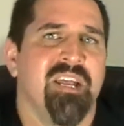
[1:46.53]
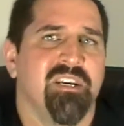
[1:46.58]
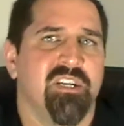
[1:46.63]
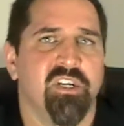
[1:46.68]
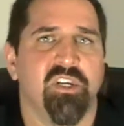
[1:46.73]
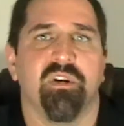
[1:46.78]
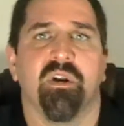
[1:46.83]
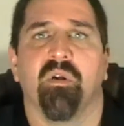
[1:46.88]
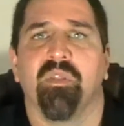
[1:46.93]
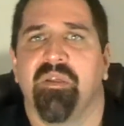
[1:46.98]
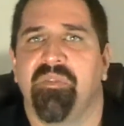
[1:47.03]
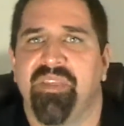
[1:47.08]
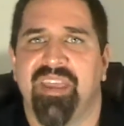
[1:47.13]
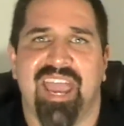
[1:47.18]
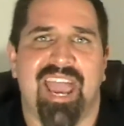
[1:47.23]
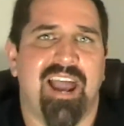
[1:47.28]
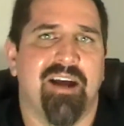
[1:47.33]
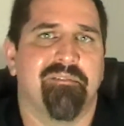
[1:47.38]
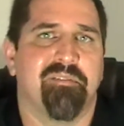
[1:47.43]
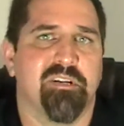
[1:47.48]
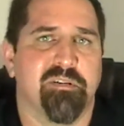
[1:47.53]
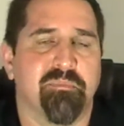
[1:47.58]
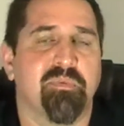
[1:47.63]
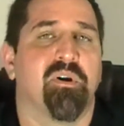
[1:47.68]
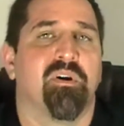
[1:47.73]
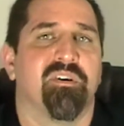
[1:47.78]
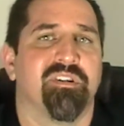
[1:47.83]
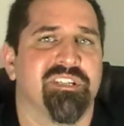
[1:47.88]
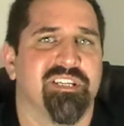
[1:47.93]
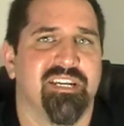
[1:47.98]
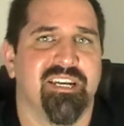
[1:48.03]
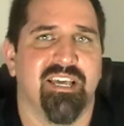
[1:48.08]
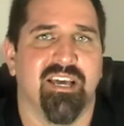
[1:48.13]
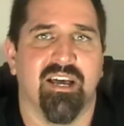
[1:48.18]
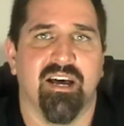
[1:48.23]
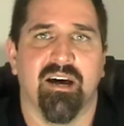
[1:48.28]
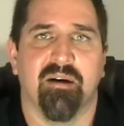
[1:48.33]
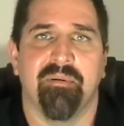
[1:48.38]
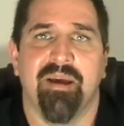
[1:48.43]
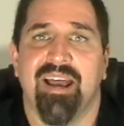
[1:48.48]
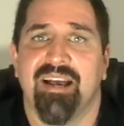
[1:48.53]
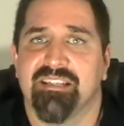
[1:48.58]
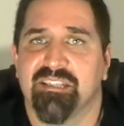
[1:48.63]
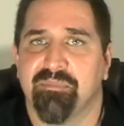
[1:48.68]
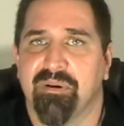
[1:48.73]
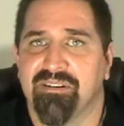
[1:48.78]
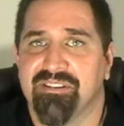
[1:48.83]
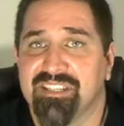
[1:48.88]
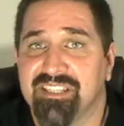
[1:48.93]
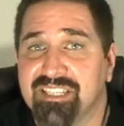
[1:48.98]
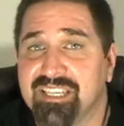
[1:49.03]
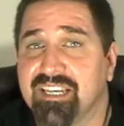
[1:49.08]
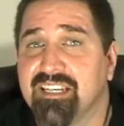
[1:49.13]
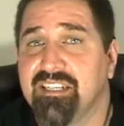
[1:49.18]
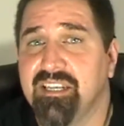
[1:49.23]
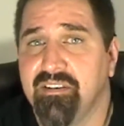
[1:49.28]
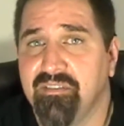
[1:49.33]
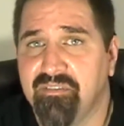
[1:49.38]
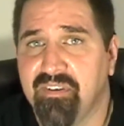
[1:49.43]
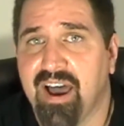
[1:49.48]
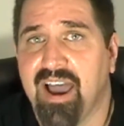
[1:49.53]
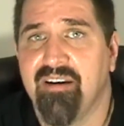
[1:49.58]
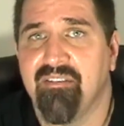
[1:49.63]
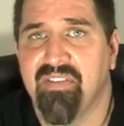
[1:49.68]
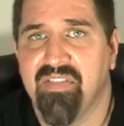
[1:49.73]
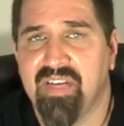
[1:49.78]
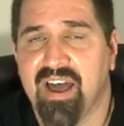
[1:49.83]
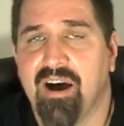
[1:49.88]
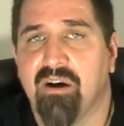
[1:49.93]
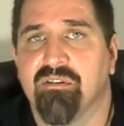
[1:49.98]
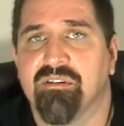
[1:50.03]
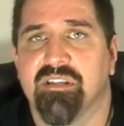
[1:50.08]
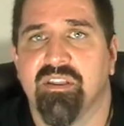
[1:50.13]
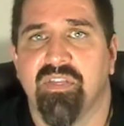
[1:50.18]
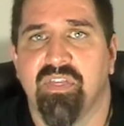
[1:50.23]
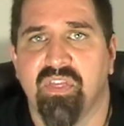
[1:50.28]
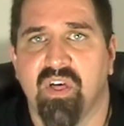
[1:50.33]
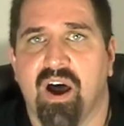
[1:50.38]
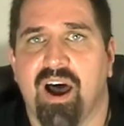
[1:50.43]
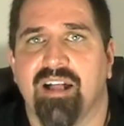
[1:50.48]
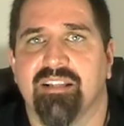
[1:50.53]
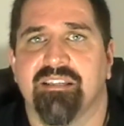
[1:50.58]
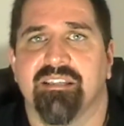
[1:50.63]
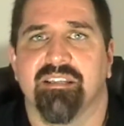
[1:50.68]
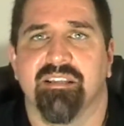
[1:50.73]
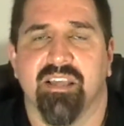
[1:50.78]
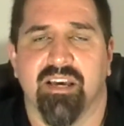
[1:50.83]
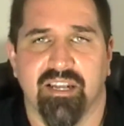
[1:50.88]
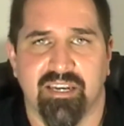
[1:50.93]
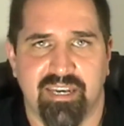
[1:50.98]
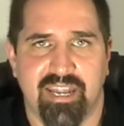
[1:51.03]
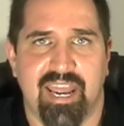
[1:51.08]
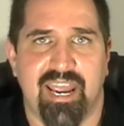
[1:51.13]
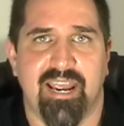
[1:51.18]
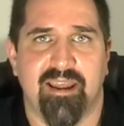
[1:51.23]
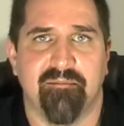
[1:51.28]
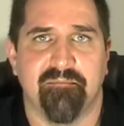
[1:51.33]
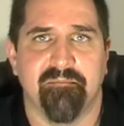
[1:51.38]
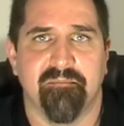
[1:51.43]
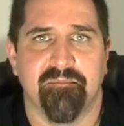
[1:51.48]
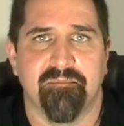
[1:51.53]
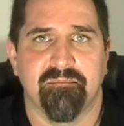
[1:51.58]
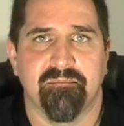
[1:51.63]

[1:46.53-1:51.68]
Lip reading: Did you know that the average person has about 65,000 thoughts a day?